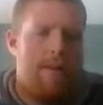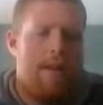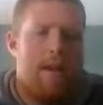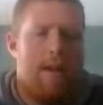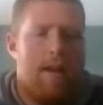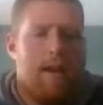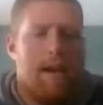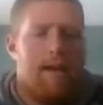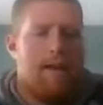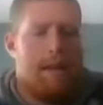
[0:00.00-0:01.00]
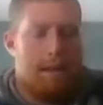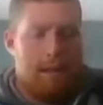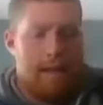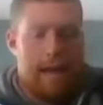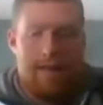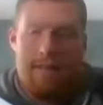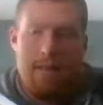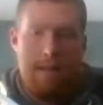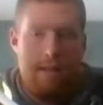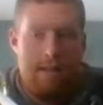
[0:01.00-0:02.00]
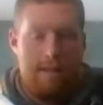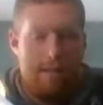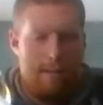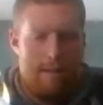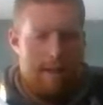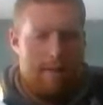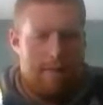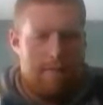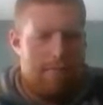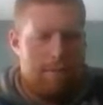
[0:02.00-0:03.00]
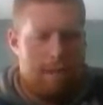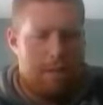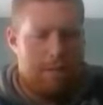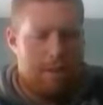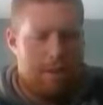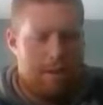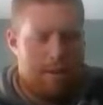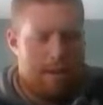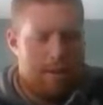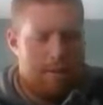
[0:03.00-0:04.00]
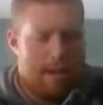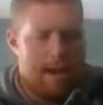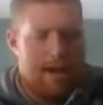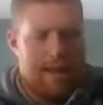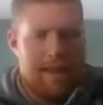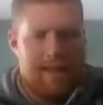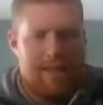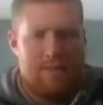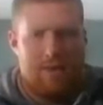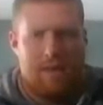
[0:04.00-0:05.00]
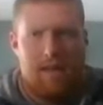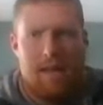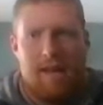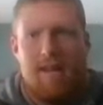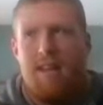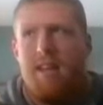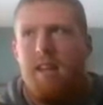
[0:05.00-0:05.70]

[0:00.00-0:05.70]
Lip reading: And it never slipped or anything. I mean, I like this rod a lot.